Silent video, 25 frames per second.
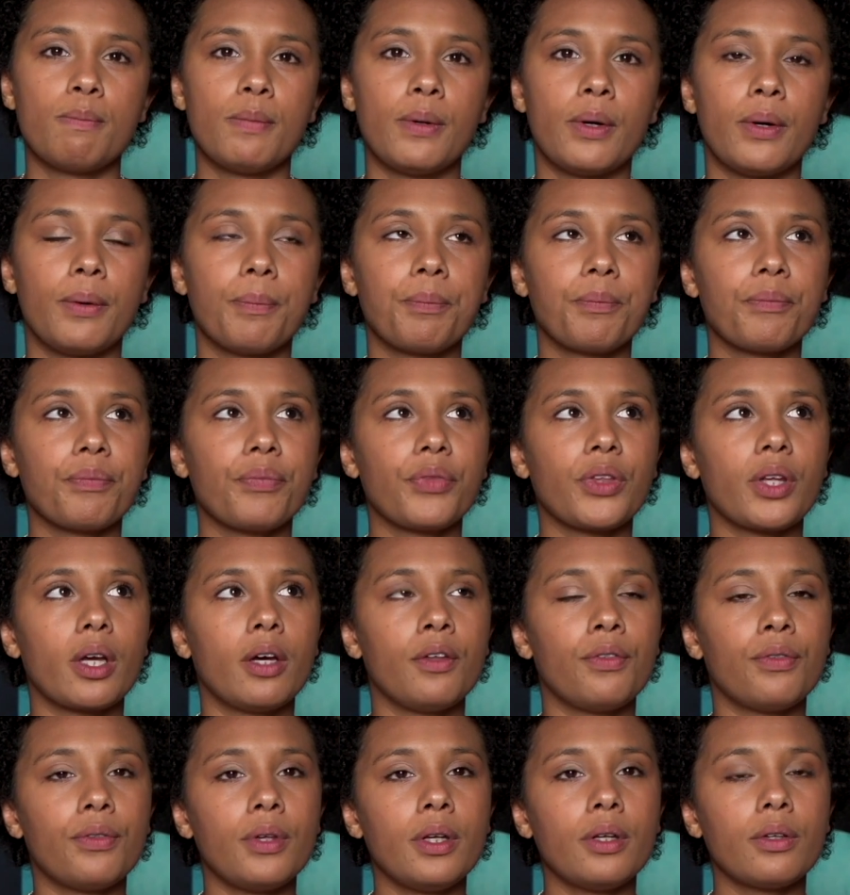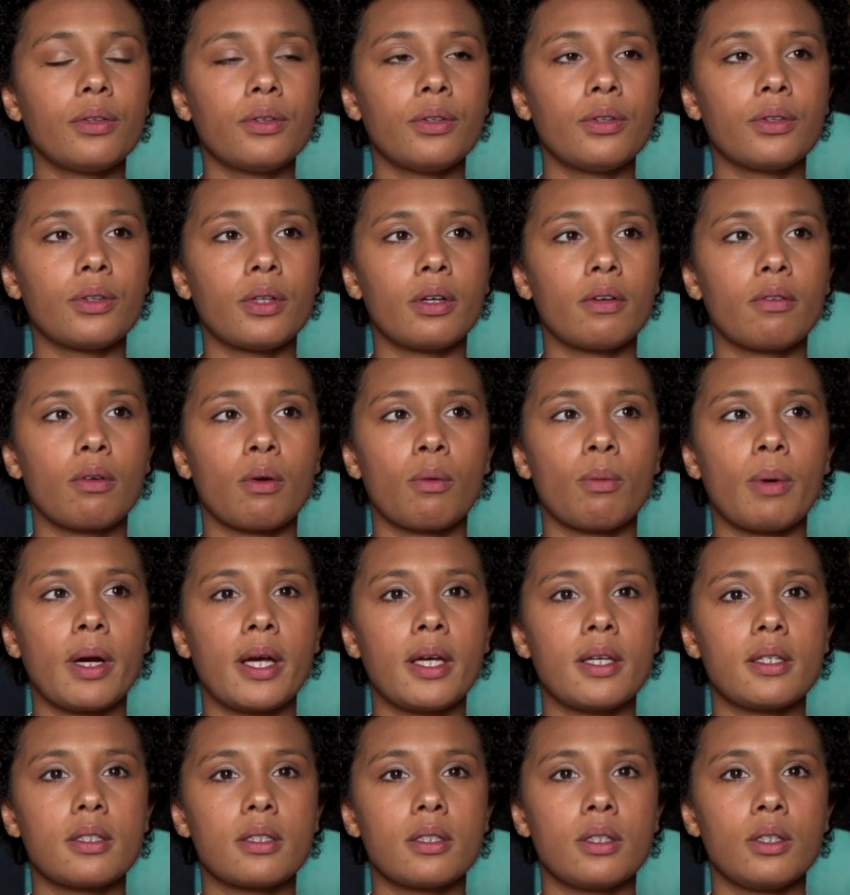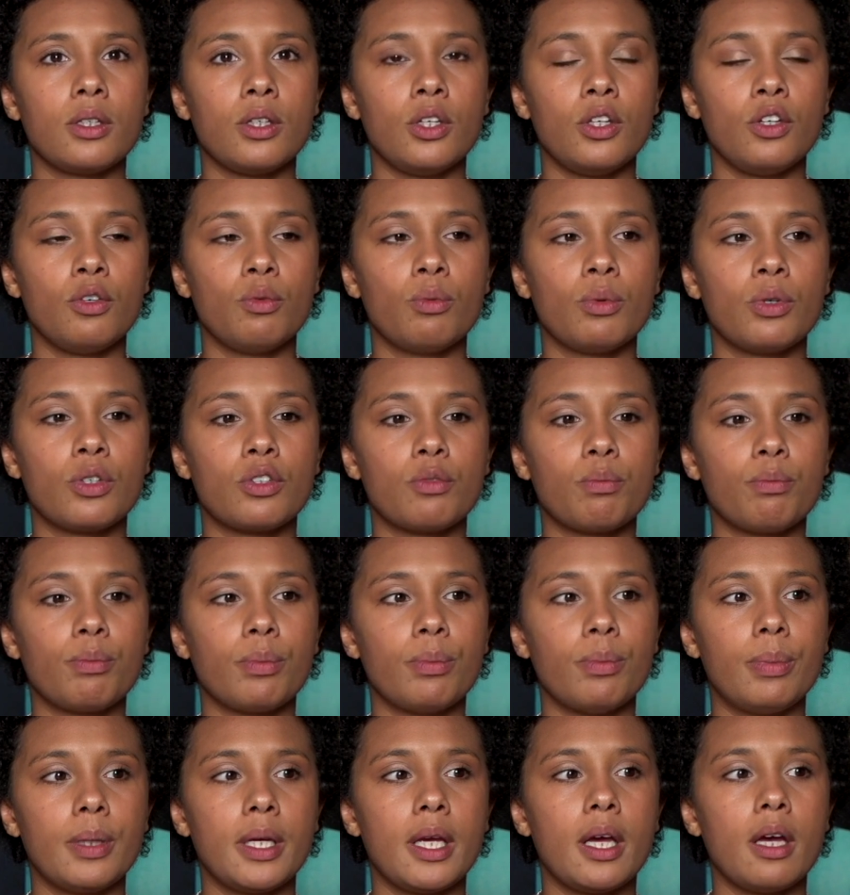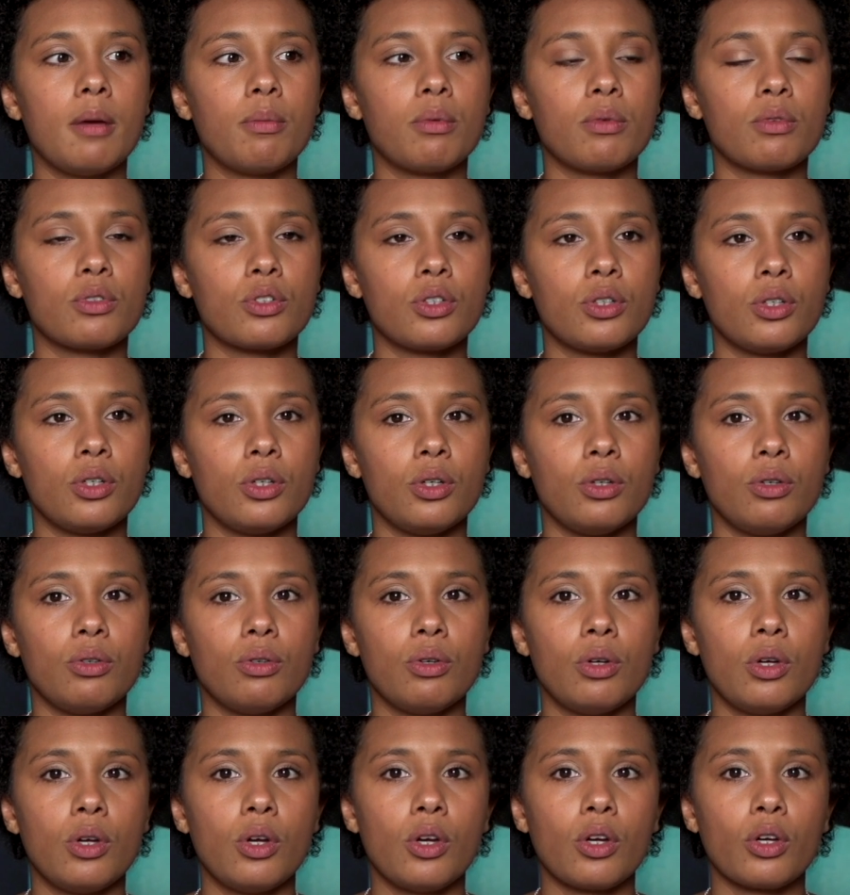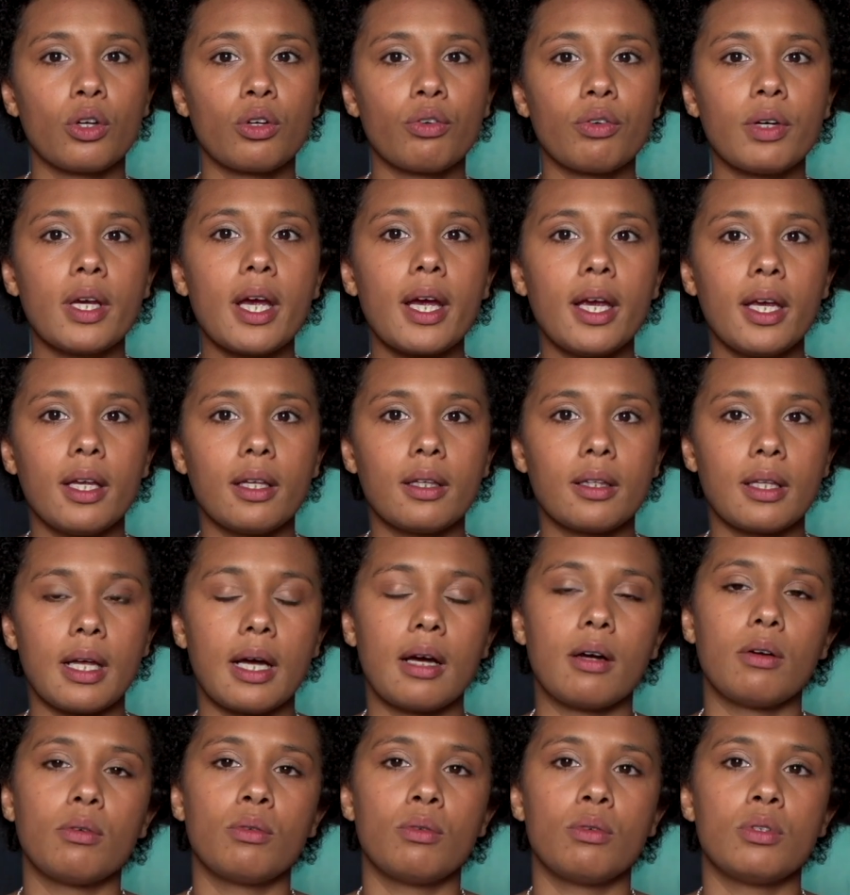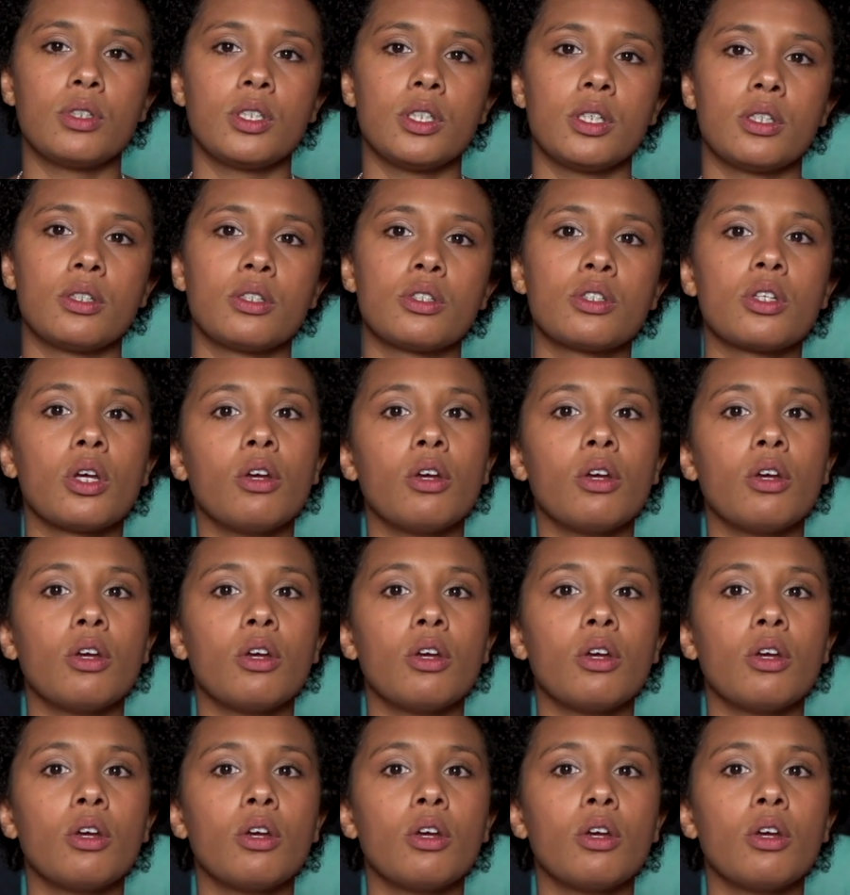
But I think that there are ways that you would be able to create that audience.